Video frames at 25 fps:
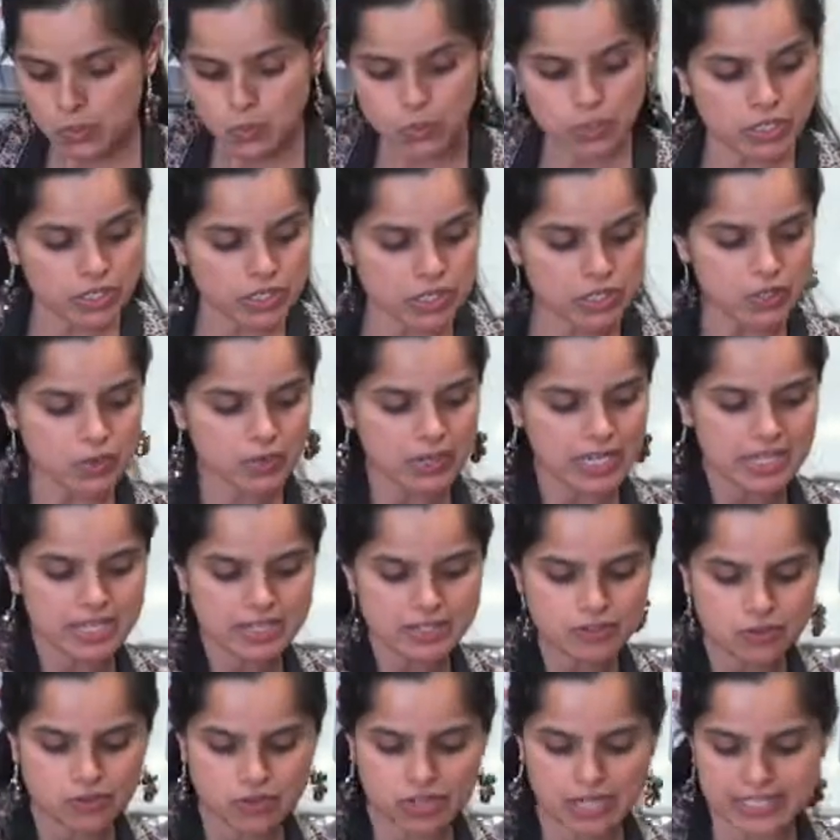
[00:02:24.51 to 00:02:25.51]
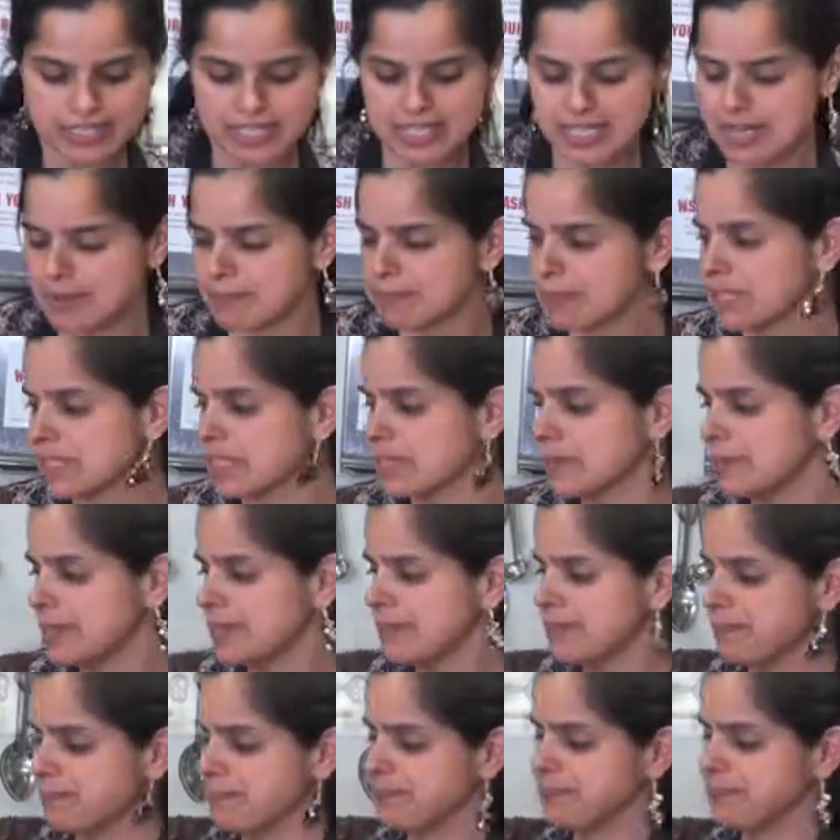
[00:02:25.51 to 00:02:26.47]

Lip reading: We're going to go ahead and grind that up a little bit.